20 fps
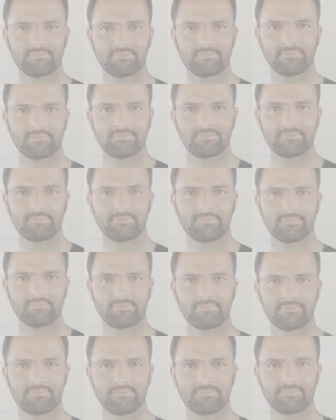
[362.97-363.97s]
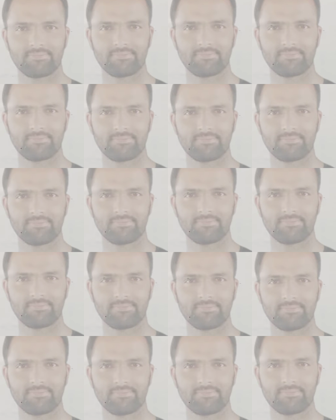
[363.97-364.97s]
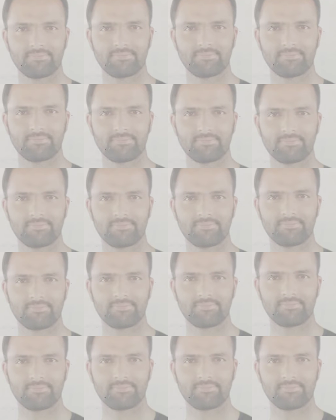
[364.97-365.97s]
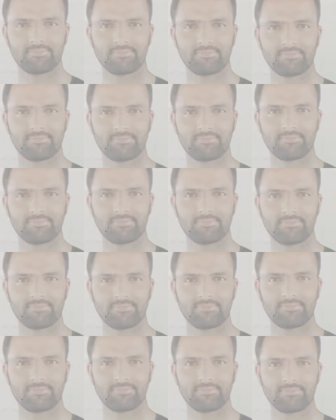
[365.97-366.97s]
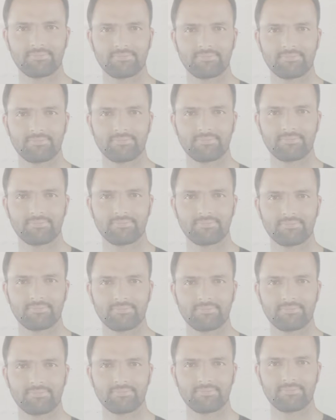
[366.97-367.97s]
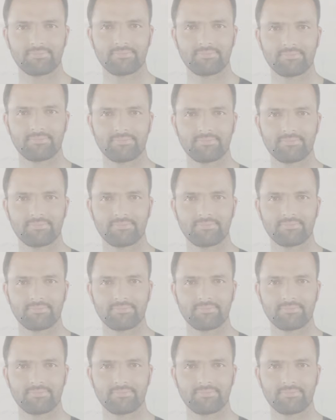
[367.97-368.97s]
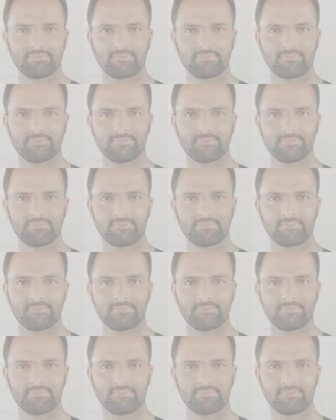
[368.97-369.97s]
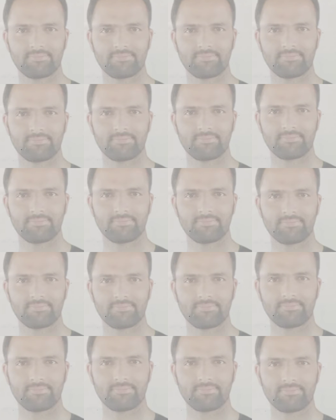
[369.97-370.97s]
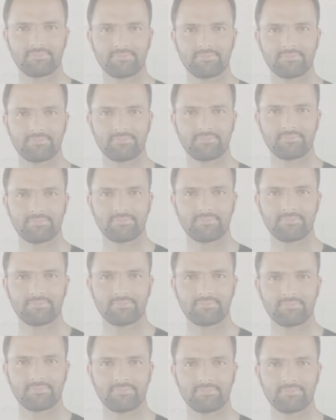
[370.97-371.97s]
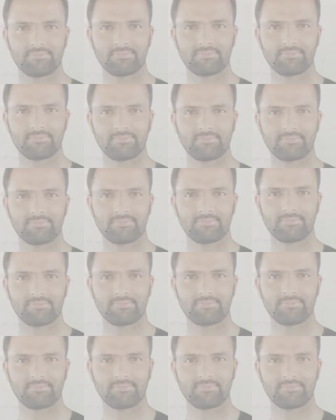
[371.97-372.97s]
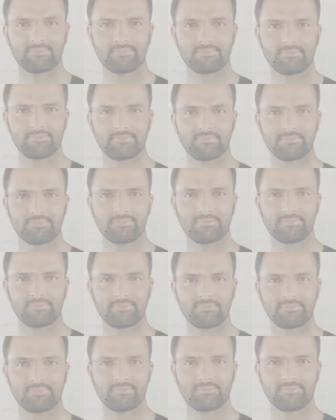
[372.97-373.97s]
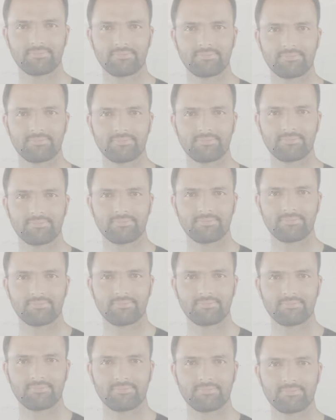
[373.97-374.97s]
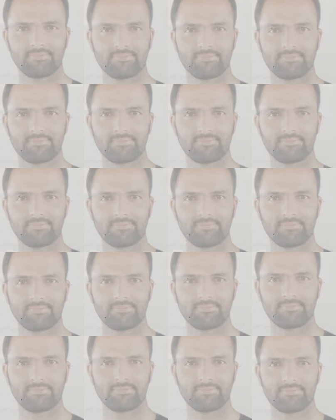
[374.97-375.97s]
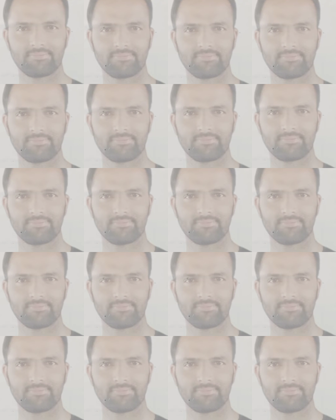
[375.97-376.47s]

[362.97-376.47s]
common, so we are left with 2 q m plus a is equal to n minus b minus t. Okay, now sorry,